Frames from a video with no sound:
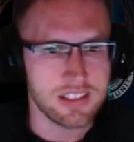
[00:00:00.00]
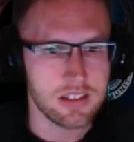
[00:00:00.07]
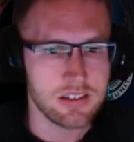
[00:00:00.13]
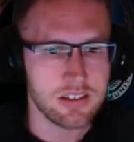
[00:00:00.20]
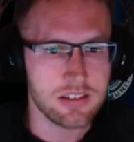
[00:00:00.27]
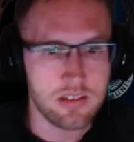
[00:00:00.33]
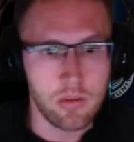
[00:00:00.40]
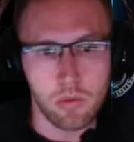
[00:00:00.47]

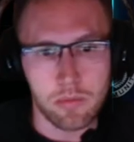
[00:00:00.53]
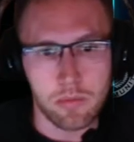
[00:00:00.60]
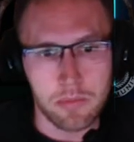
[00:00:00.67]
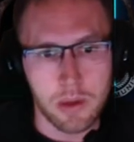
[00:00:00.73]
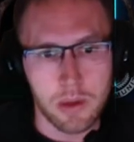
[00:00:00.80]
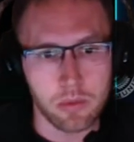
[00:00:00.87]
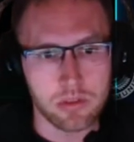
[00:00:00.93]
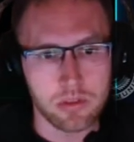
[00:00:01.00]
And someone
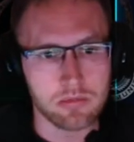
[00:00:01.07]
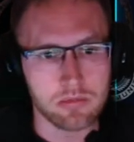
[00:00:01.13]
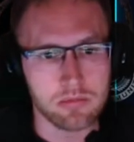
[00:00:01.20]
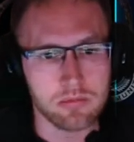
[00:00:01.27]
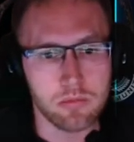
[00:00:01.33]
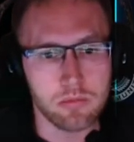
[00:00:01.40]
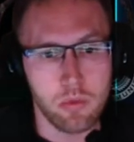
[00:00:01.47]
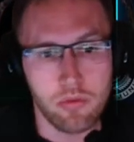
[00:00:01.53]
may want to
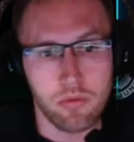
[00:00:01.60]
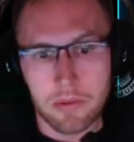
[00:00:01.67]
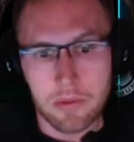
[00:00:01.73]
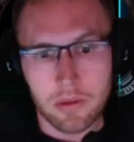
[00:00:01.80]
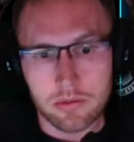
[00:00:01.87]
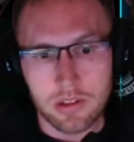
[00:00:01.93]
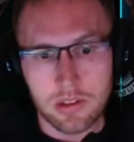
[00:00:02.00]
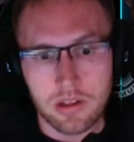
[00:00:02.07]
move them
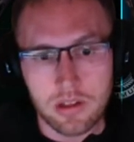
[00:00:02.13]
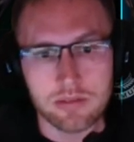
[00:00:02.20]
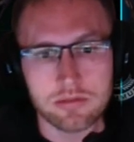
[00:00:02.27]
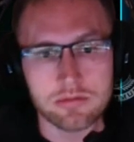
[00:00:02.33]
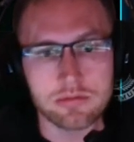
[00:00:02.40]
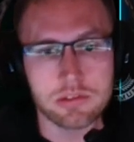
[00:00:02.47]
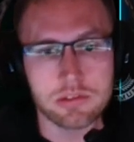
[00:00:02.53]
around a little.